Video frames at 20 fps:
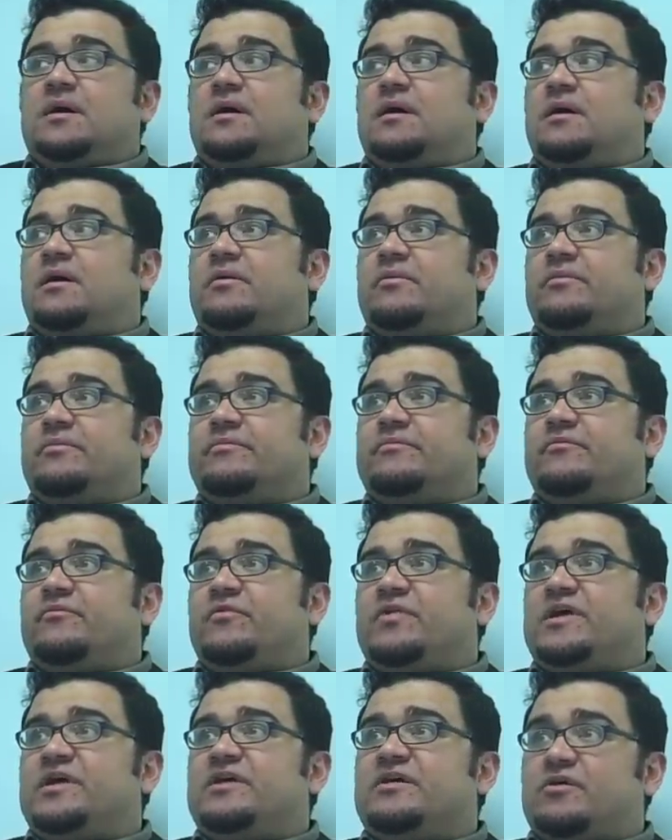Um,
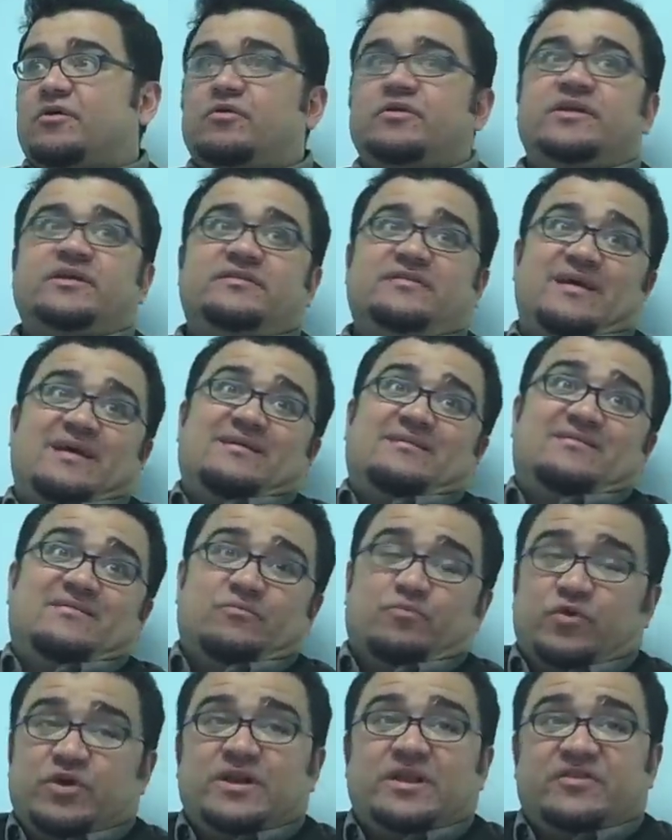we can only
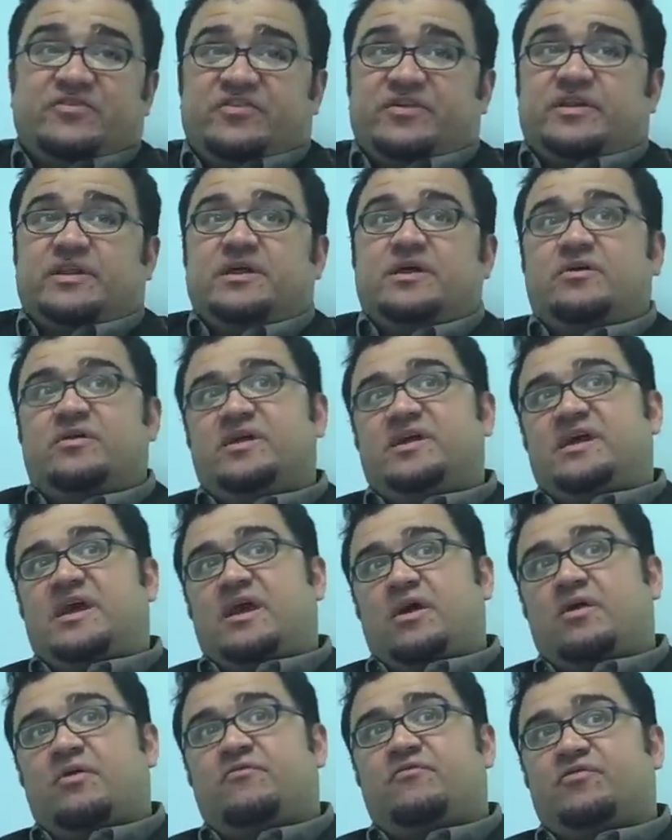take, realistically only
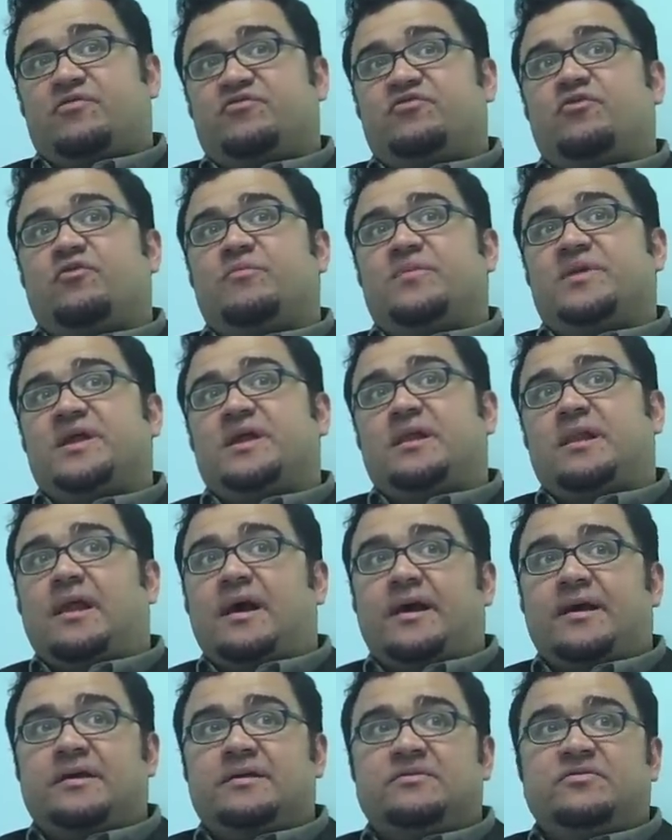care for so many
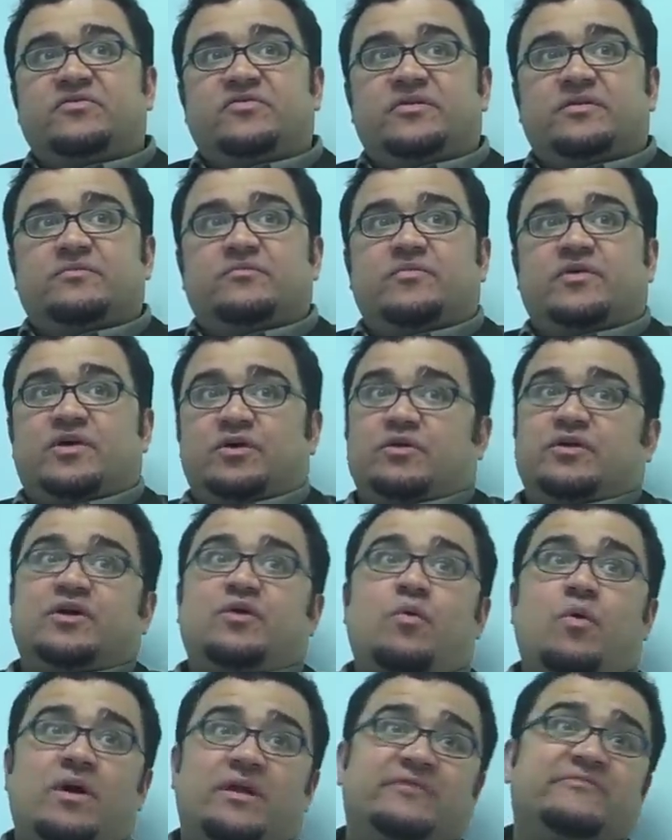clients, and we can only
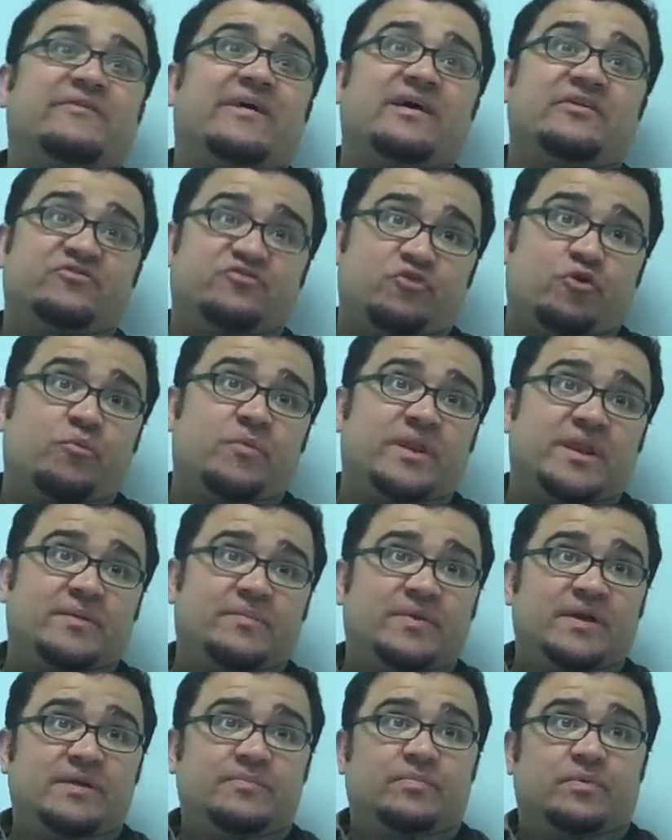qualify so many
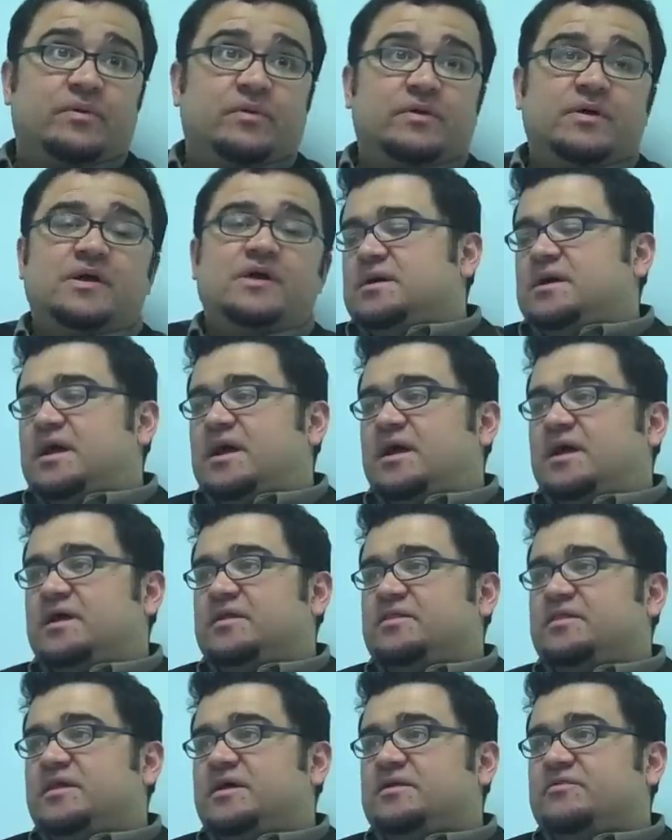people.
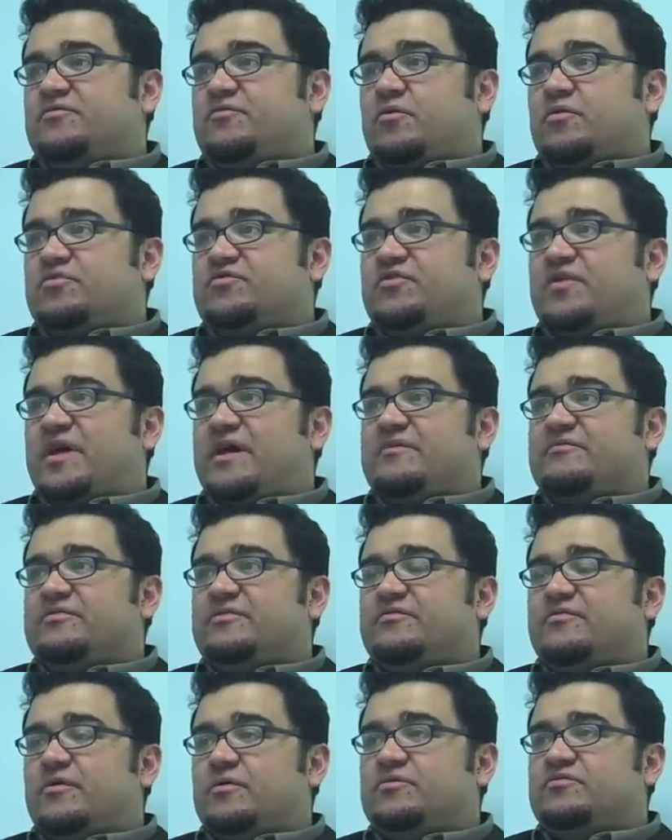And then of course you have
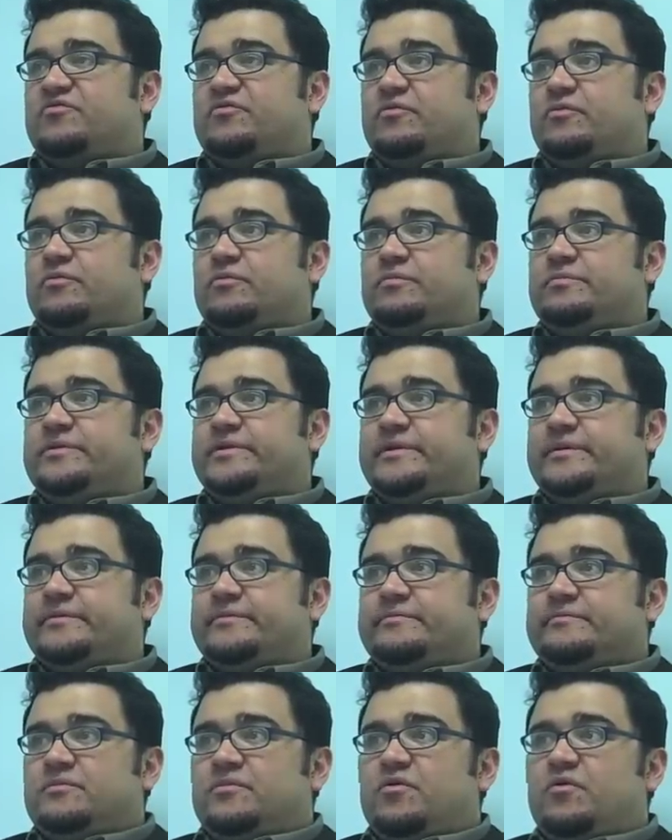the folks who, you know,
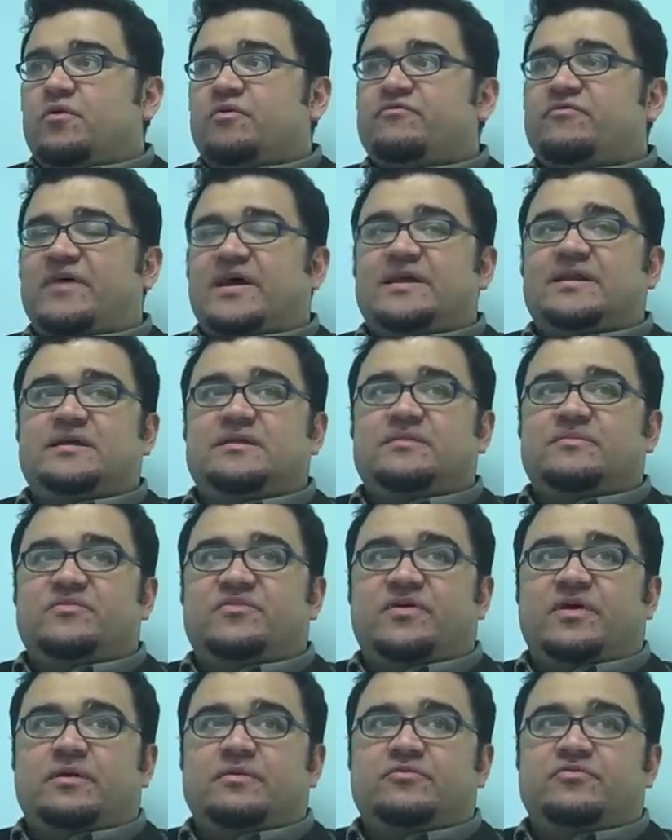who are finding
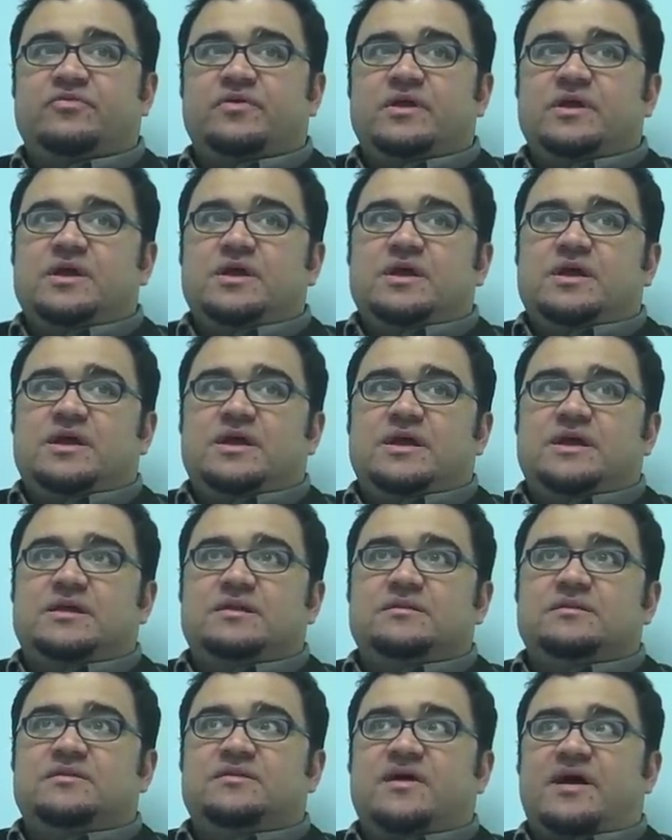themselves
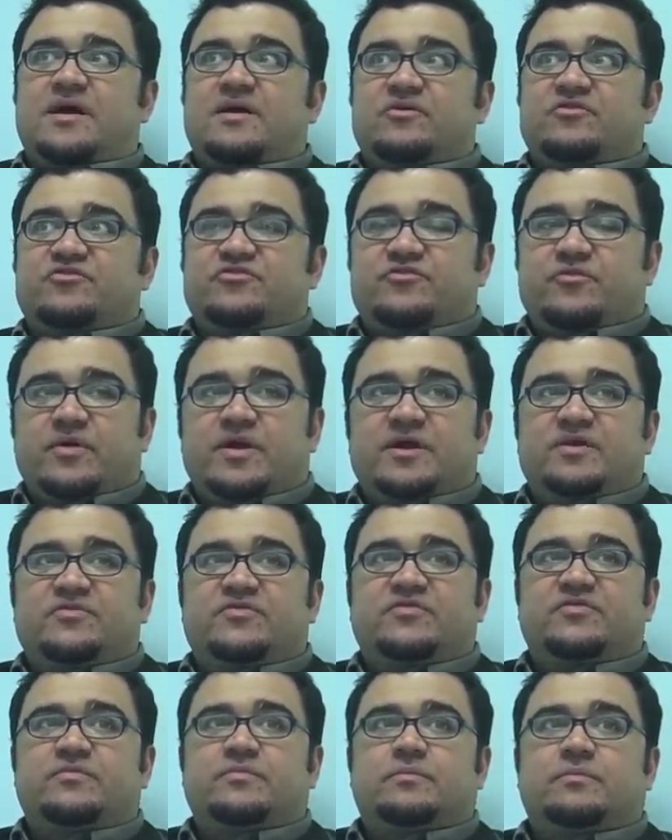in dire
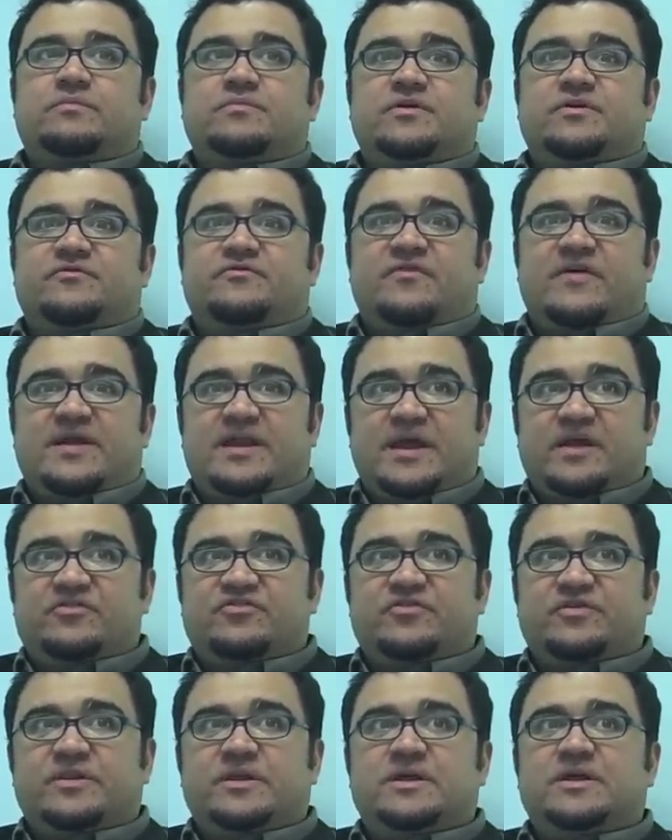straits, you know,
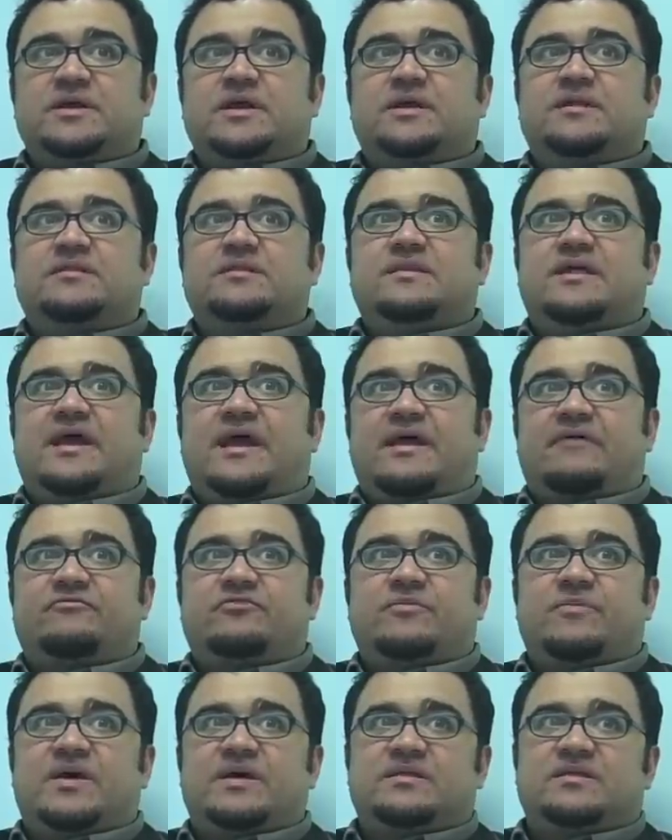financially, and they
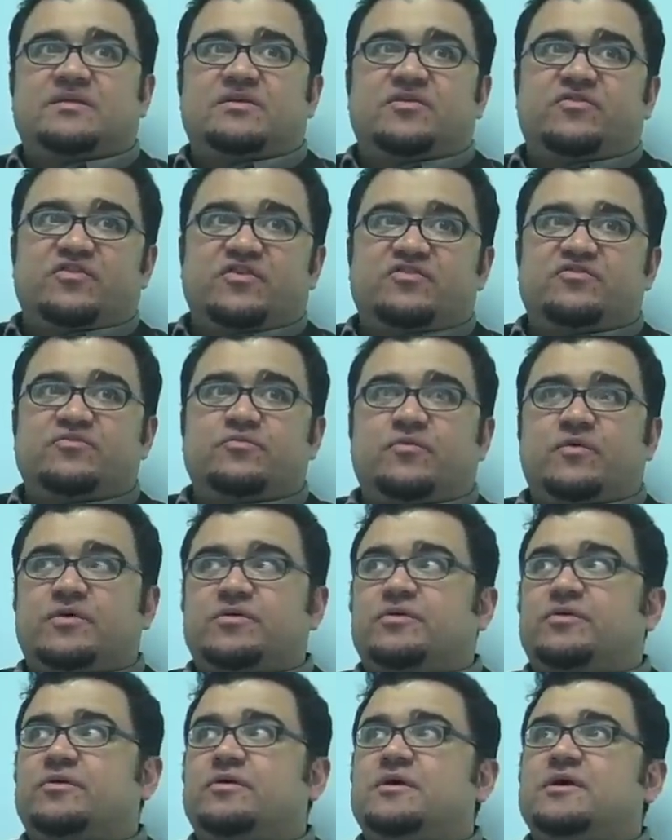have to make the decision
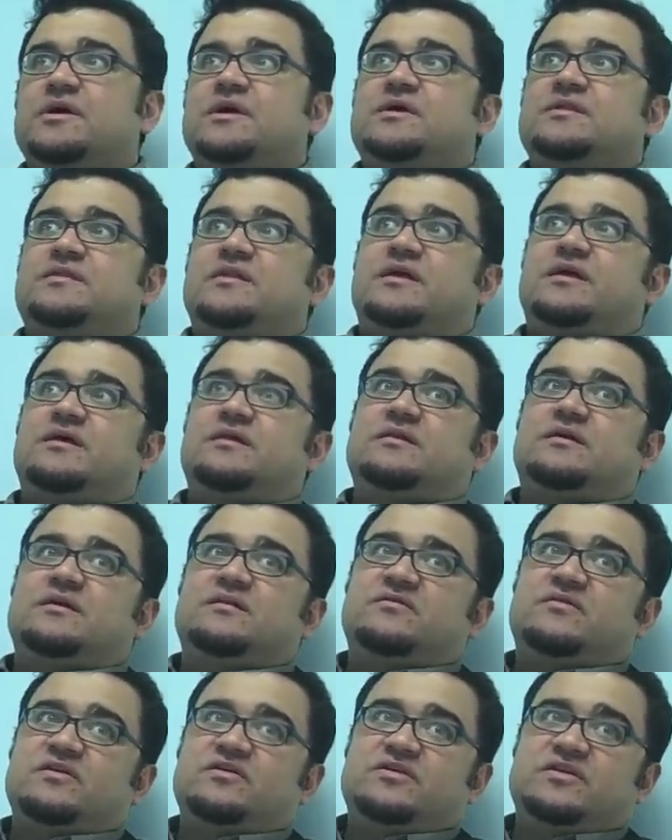whether they can
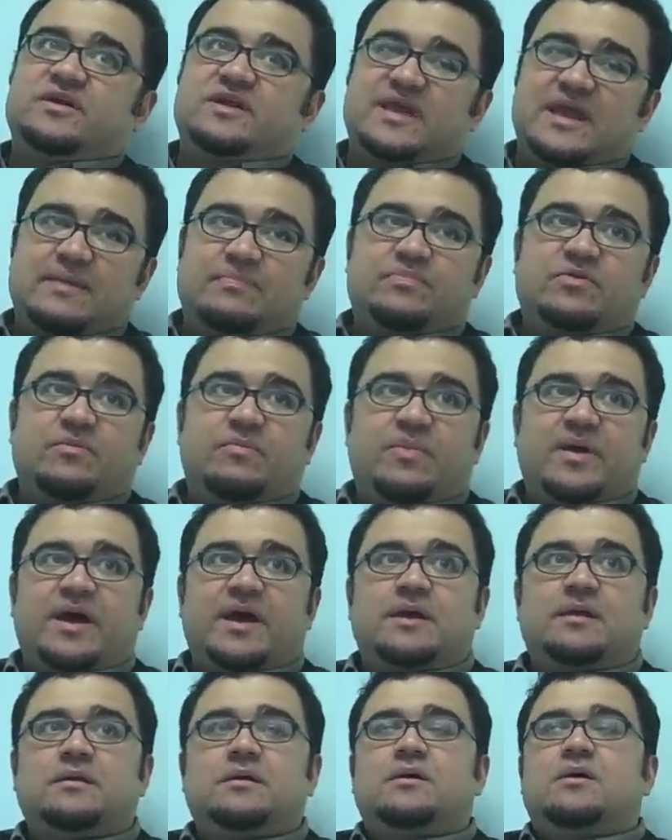continue to keep the
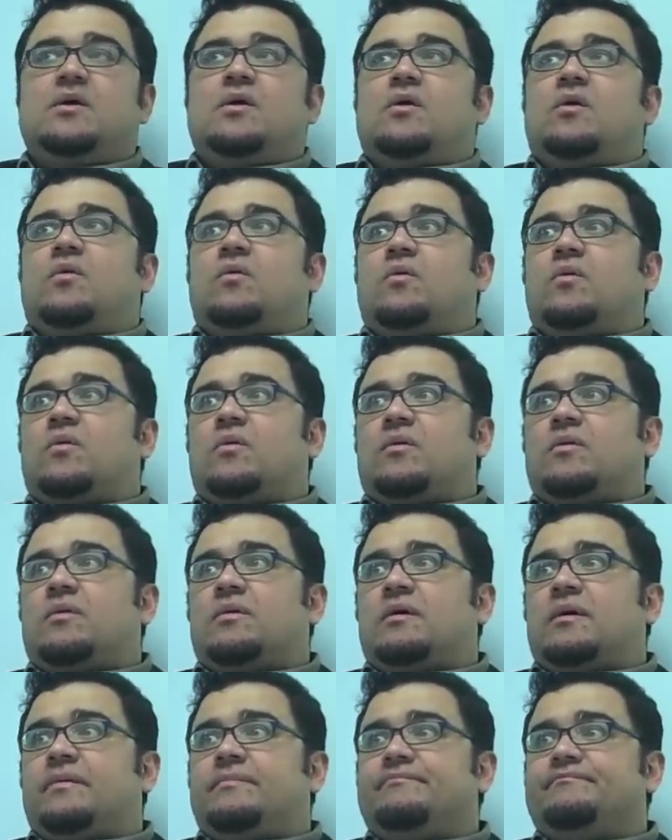pet
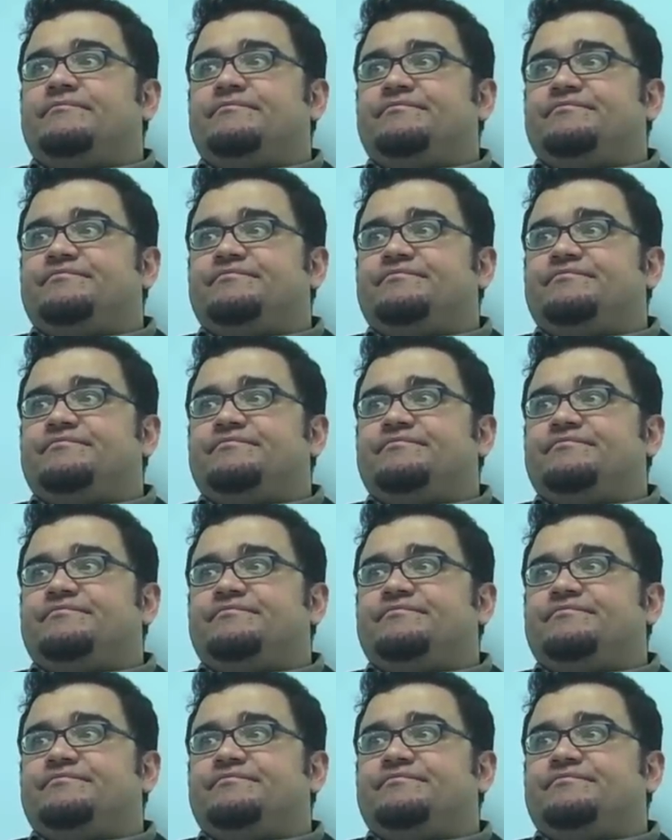or um,